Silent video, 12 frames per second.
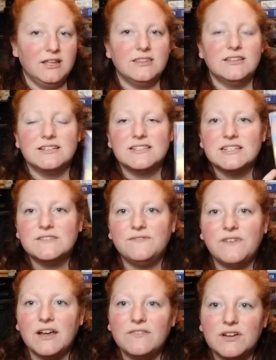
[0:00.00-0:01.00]
This is
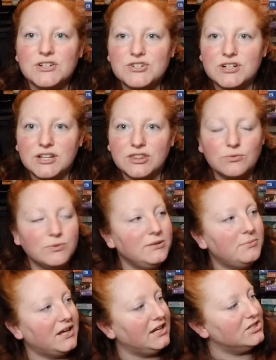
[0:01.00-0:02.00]
503
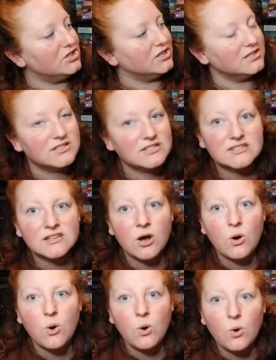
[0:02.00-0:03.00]
pages.
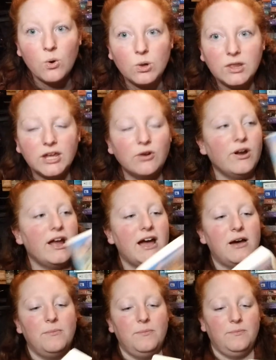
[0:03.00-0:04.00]
Holy crap.